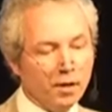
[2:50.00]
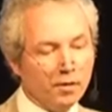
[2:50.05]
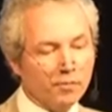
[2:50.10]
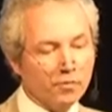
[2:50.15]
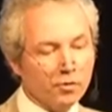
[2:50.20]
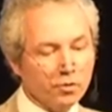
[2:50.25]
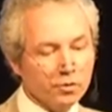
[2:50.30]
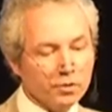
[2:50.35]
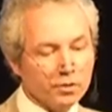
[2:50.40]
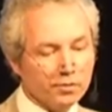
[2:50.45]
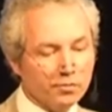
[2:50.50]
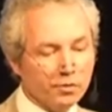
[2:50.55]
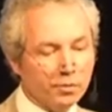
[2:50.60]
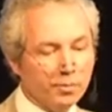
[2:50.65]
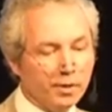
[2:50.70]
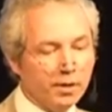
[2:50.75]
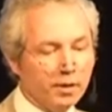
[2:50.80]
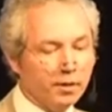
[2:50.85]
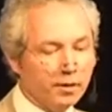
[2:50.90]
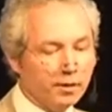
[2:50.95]
Of course, if we
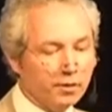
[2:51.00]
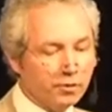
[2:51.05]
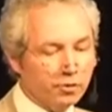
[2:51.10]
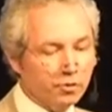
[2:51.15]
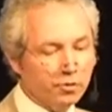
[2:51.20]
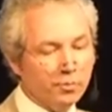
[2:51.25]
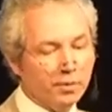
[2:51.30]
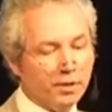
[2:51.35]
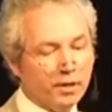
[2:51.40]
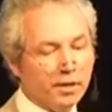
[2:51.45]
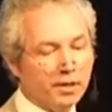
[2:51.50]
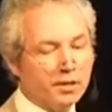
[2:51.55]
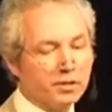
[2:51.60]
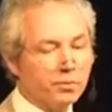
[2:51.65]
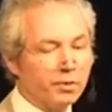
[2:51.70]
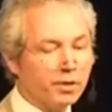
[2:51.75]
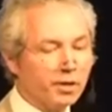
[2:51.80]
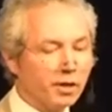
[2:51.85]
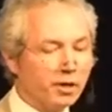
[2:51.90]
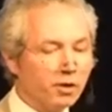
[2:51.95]
build new
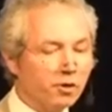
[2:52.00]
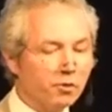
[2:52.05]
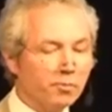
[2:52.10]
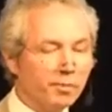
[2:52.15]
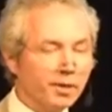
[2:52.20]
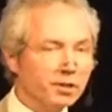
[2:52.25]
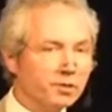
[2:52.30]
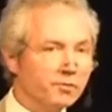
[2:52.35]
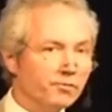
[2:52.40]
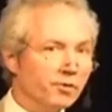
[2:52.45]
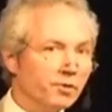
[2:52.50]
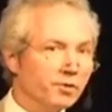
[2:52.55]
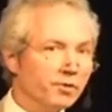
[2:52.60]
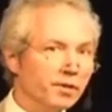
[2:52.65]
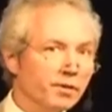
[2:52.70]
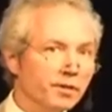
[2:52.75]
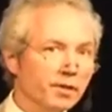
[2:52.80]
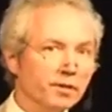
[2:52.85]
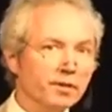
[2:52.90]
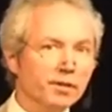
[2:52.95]
buildings, we can go much
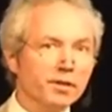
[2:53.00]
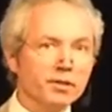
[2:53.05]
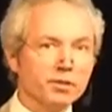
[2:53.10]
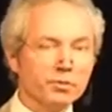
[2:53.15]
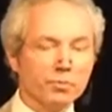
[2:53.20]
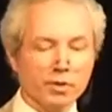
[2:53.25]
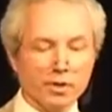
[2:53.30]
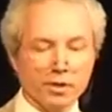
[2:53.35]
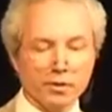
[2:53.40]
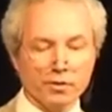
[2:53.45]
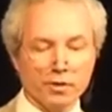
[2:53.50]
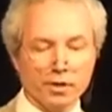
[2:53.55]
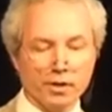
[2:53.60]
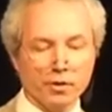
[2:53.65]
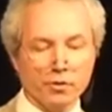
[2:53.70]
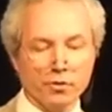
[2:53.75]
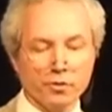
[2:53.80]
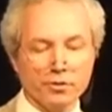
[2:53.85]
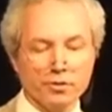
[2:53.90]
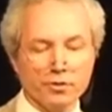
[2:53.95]
further than this. We can
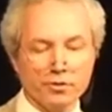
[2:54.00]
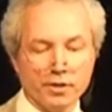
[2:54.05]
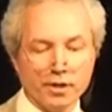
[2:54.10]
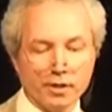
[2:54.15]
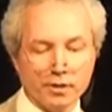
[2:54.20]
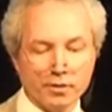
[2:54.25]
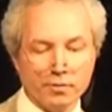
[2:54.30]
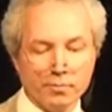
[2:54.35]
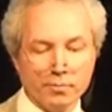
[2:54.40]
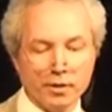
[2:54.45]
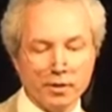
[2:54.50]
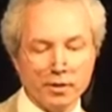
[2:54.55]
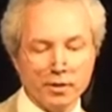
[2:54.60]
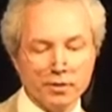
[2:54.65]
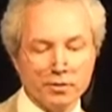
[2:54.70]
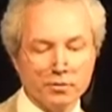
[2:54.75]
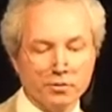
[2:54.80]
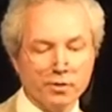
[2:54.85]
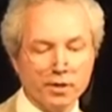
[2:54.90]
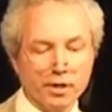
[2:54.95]
construct
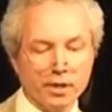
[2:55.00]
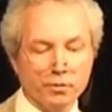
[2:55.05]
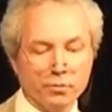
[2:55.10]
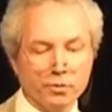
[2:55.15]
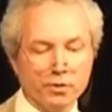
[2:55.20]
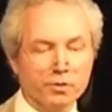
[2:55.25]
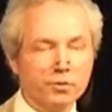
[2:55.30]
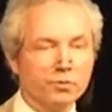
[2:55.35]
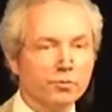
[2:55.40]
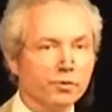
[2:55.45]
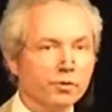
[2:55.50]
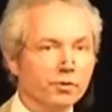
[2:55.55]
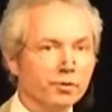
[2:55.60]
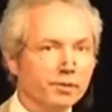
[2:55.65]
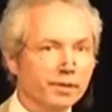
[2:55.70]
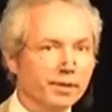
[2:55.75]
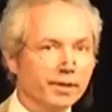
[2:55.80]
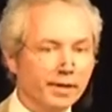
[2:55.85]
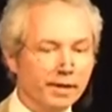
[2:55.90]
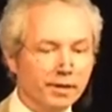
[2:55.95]
buildings today which do
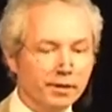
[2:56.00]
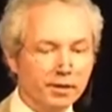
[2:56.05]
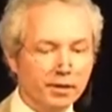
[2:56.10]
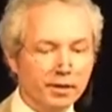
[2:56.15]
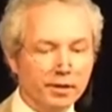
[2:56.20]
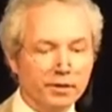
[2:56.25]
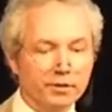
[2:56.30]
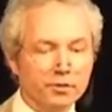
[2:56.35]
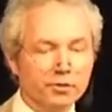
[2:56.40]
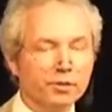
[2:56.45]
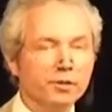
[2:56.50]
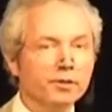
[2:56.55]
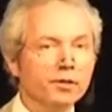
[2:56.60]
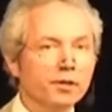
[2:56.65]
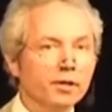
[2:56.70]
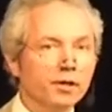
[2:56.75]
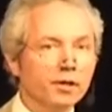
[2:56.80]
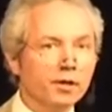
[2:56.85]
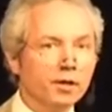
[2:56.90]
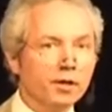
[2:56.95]
not need any energy
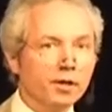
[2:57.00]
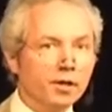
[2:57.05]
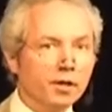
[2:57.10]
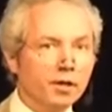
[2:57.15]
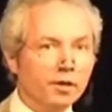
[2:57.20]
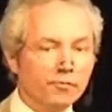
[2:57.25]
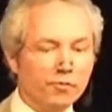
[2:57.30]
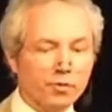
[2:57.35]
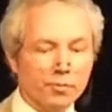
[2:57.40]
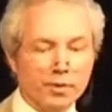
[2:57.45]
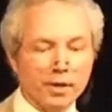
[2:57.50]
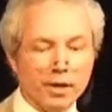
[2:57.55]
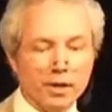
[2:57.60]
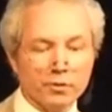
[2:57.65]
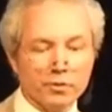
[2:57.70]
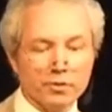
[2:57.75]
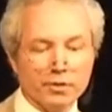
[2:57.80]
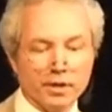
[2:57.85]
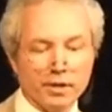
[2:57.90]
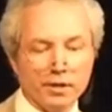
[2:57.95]
from the
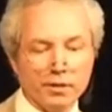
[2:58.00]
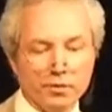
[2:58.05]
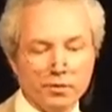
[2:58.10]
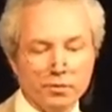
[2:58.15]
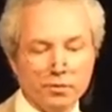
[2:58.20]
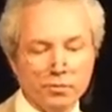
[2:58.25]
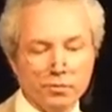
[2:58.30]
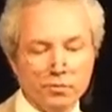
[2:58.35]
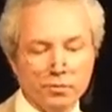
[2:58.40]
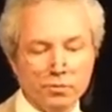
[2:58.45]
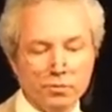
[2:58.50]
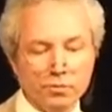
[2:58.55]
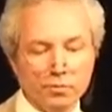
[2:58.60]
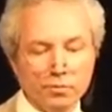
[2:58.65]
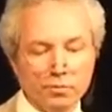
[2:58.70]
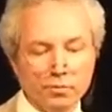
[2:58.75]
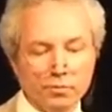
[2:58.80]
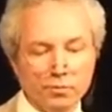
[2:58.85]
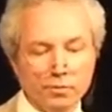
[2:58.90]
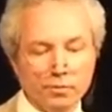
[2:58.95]
outside
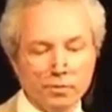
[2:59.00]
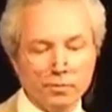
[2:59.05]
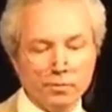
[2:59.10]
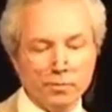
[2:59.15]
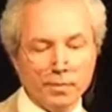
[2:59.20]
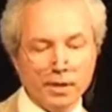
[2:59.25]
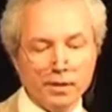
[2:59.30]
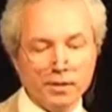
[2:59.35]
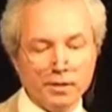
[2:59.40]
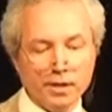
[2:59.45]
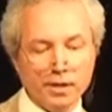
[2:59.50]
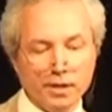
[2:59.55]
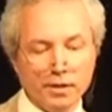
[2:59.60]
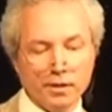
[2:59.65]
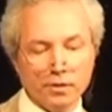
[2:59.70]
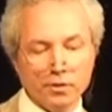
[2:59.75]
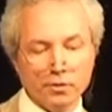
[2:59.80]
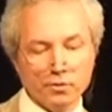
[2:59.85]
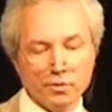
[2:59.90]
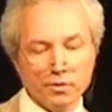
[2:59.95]
to
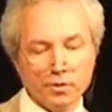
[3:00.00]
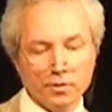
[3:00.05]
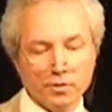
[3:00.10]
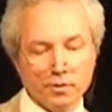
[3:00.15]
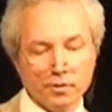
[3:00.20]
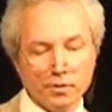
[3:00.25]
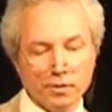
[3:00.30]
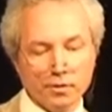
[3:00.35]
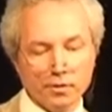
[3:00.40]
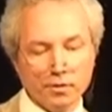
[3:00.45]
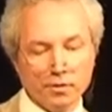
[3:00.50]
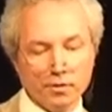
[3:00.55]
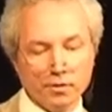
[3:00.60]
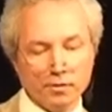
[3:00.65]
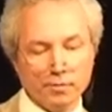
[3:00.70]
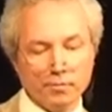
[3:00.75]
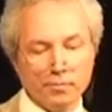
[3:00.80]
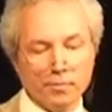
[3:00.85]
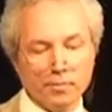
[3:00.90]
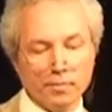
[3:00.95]
maintain a good
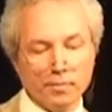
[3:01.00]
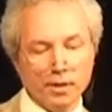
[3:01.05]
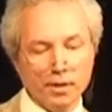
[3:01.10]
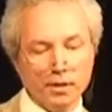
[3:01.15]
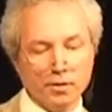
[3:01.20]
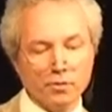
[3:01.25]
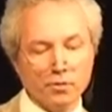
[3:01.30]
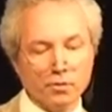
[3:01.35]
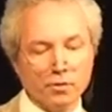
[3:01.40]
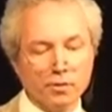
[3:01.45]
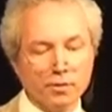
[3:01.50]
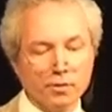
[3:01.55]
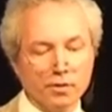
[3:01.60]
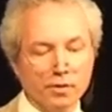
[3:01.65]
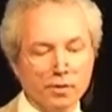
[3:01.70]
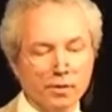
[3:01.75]
indoor